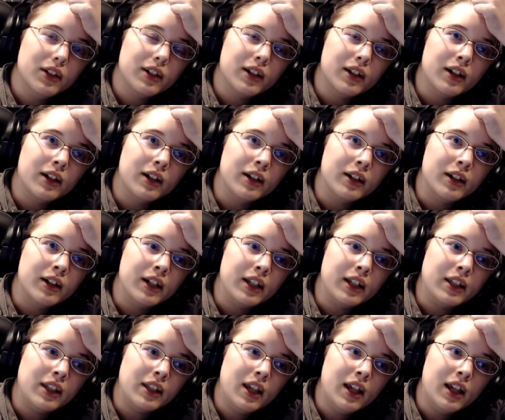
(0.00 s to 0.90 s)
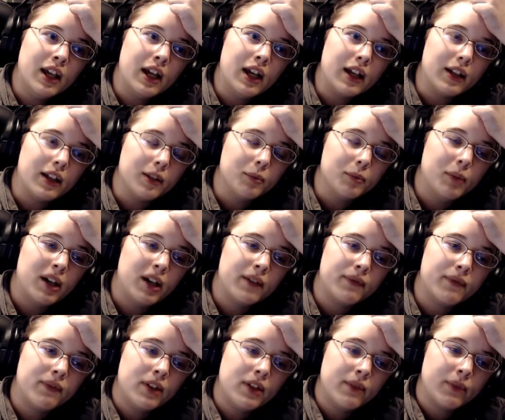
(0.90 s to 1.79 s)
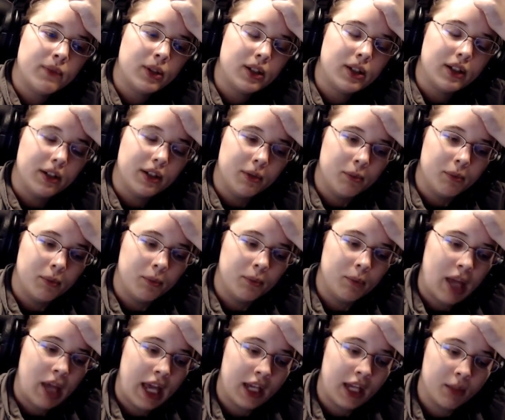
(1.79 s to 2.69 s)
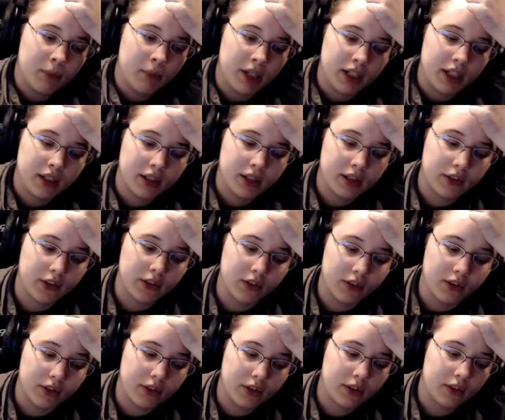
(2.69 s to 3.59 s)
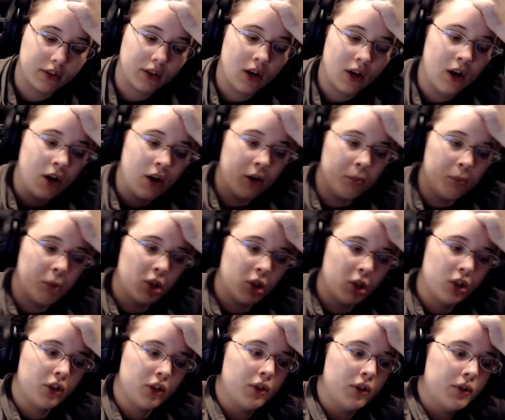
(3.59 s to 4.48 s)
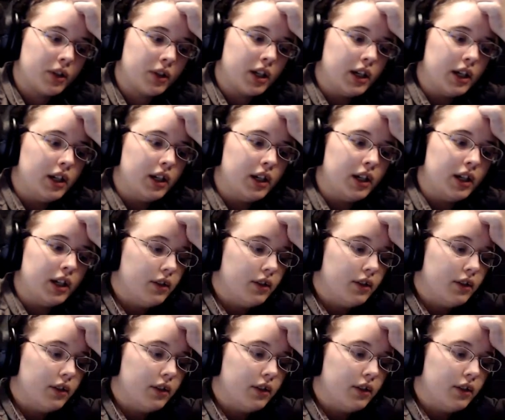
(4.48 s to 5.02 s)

Yeah, my favorite anime series are Mononoke,